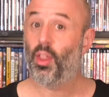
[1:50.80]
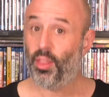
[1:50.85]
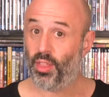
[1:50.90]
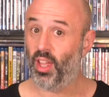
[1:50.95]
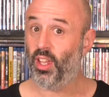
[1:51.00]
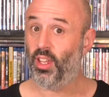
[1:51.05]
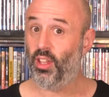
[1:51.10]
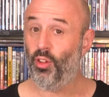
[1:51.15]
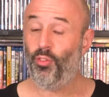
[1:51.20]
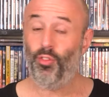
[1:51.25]

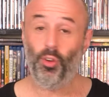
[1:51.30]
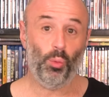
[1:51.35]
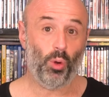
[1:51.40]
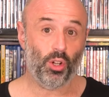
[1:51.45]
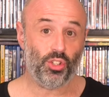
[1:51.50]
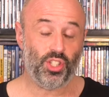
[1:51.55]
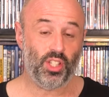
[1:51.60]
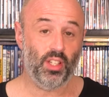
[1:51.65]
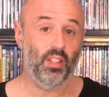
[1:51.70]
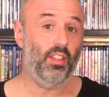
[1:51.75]
Thank you for
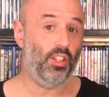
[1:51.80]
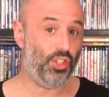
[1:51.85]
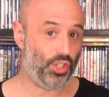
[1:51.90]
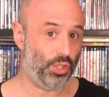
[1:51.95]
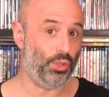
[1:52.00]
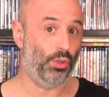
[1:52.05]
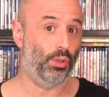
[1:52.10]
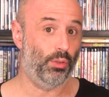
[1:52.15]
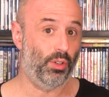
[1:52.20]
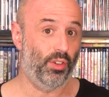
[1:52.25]
watching this
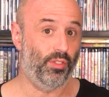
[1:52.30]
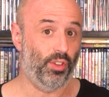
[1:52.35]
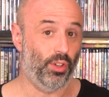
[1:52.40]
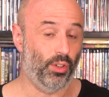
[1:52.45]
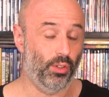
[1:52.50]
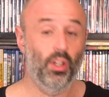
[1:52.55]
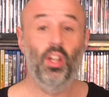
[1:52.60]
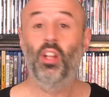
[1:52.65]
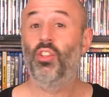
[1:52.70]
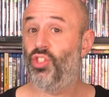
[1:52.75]
short
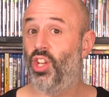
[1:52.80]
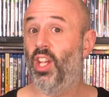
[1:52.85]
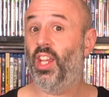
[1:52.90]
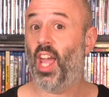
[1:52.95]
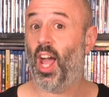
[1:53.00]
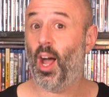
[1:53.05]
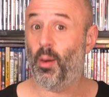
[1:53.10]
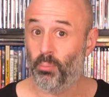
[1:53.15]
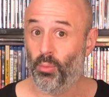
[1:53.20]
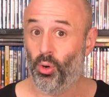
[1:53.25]
review. Check
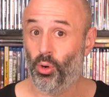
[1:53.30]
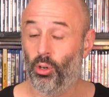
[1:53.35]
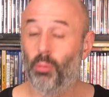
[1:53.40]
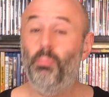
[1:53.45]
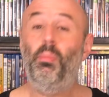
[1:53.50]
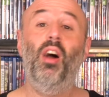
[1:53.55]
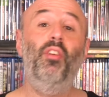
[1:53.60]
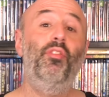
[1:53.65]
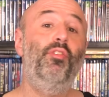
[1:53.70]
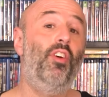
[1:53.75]
out more
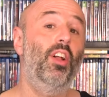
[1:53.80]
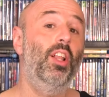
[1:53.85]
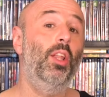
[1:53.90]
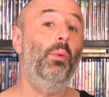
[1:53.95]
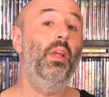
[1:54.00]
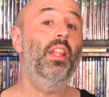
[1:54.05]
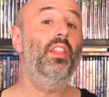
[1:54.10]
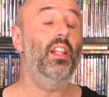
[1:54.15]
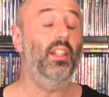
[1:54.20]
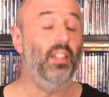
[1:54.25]
by
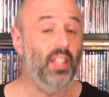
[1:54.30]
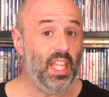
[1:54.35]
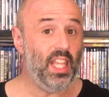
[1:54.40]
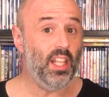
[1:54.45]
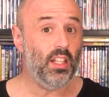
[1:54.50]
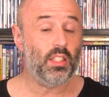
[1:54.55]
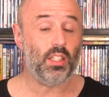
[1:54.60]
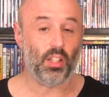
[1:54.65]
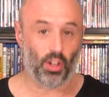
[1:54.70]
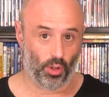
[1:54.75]
following the
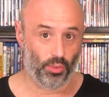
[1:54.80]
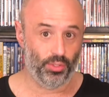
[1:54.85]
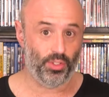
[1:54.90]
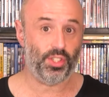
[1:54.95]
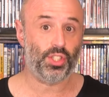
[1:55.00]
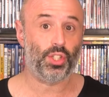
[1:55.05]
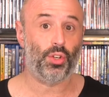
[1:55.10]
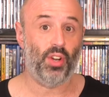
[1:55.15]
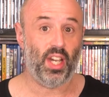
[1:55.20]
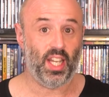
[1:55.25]
links on the
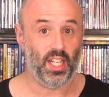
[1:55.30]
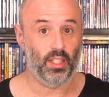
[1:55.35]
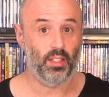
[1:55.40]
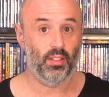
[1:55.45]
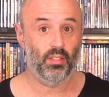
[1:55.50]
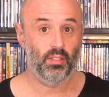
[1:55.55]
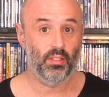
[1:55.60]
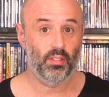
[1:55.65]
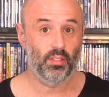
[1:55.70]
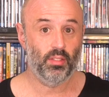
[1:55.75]
screen.